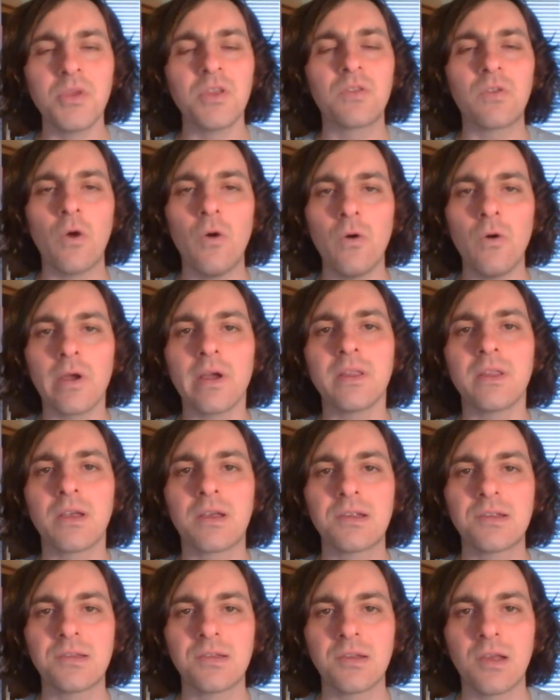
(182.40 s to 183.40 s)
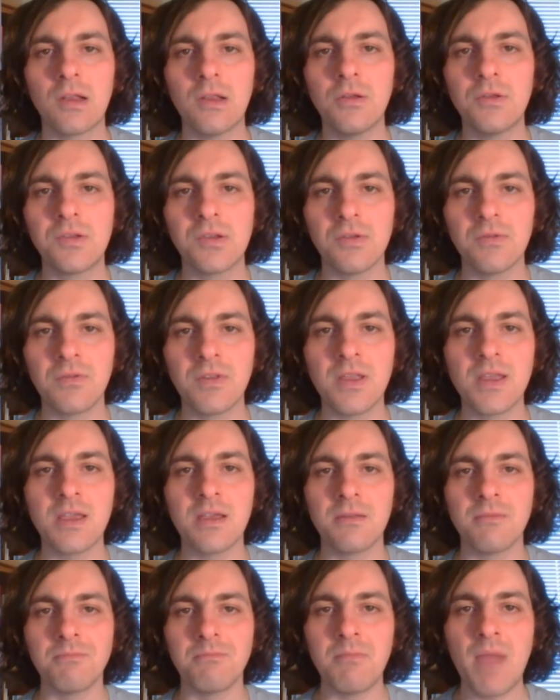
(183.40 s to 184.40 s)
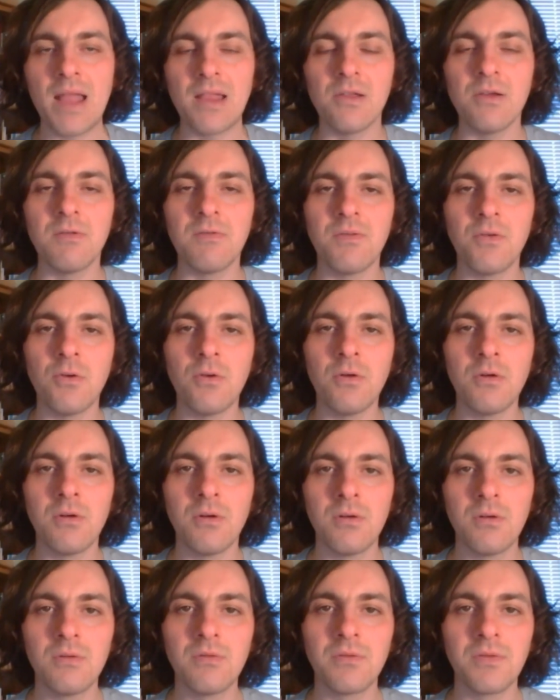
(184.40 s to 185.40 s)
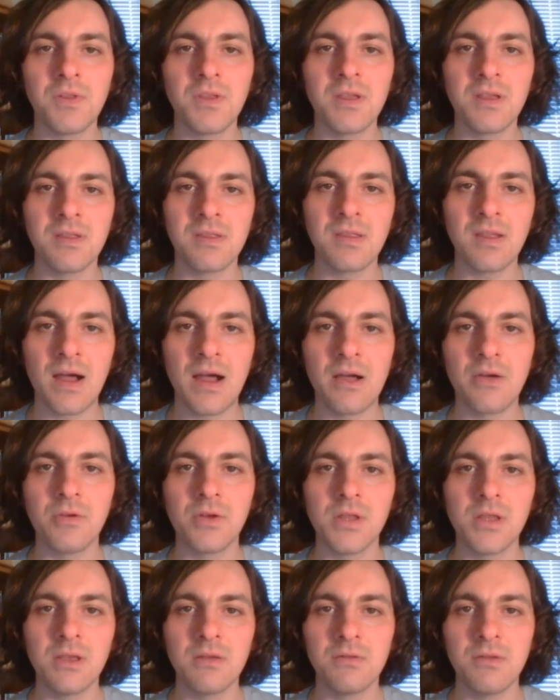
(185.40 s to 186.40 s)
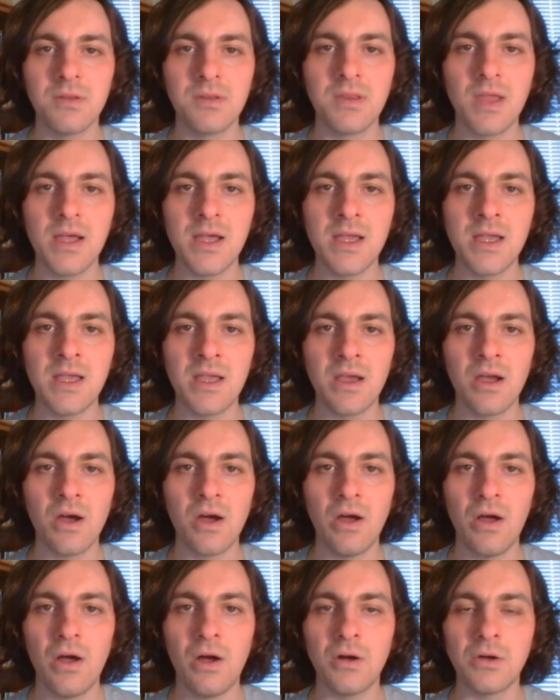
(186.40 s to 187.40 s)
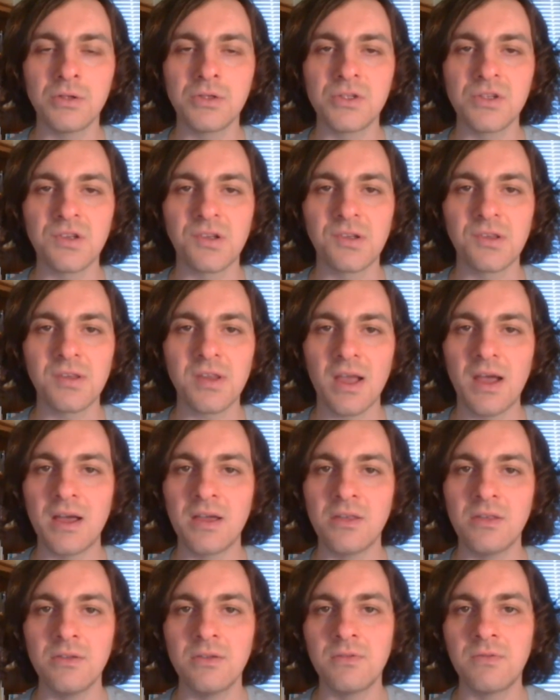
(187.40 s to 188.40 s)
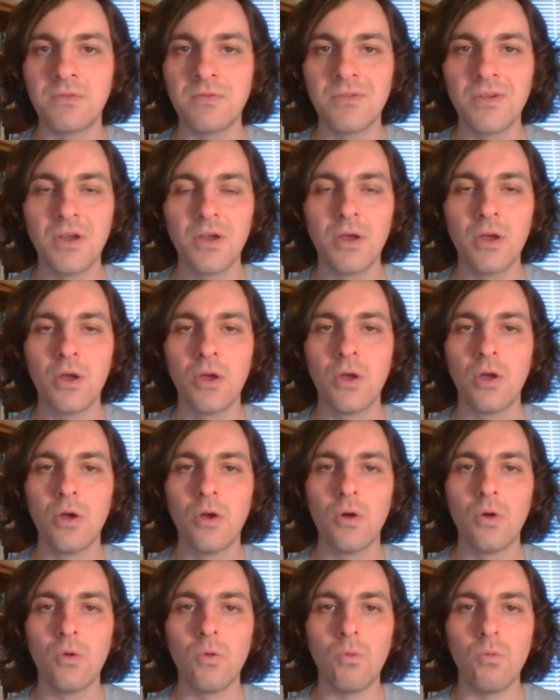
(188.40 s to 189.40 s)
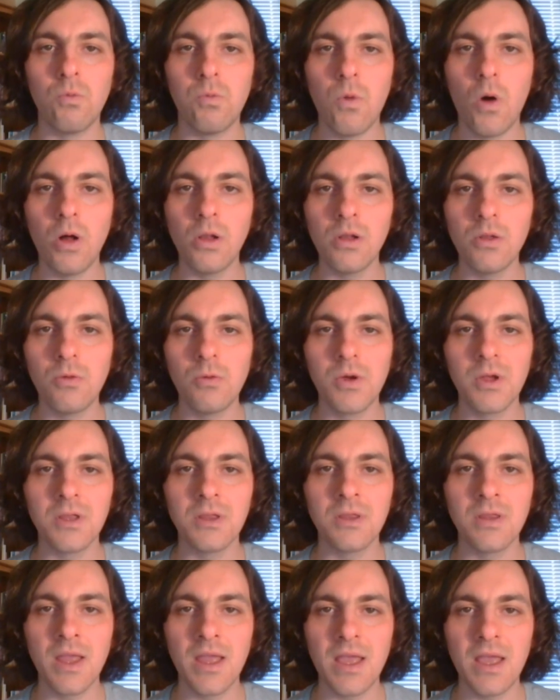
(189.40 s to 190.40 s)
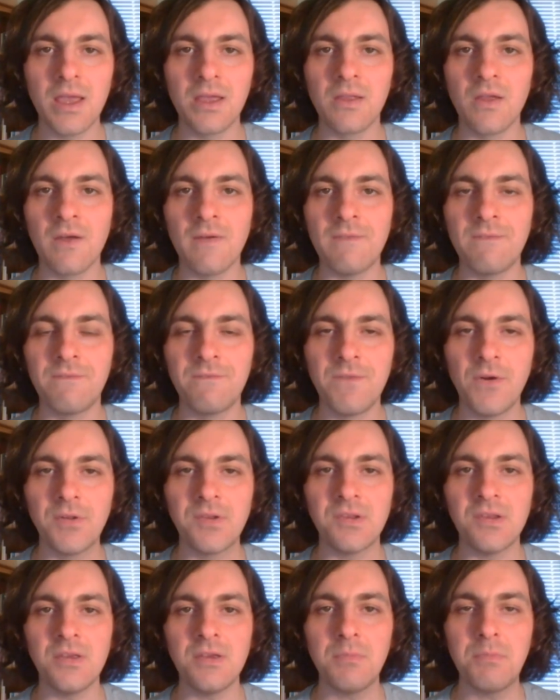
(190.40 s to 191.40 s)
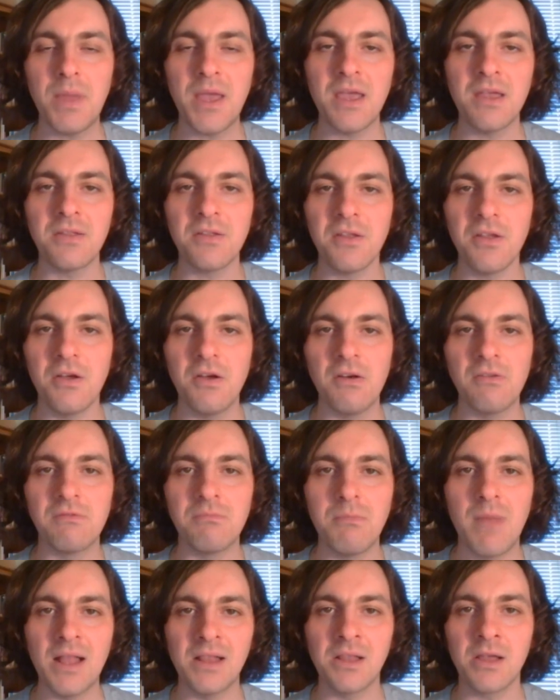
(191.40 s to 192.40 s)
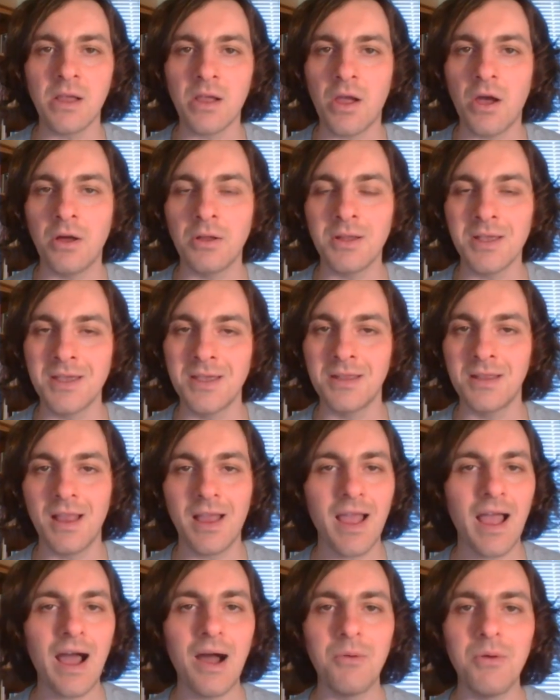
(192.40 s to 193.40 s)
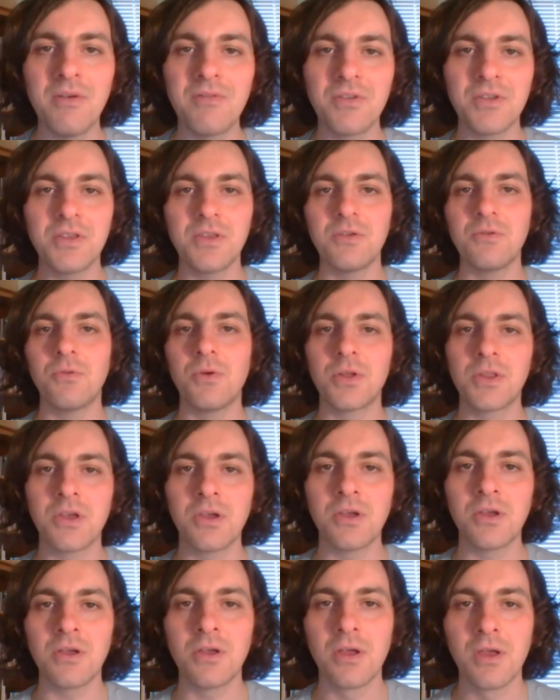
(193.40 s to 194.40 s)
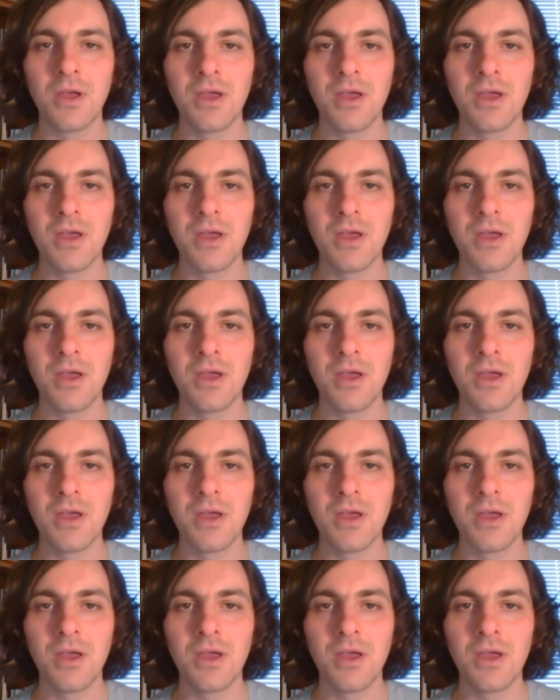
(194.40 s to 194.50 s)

talking exclusively in metaphor for the entirety of the day, or just kind of wallowing in a fuzzy pit of melancholy. Like, however you want to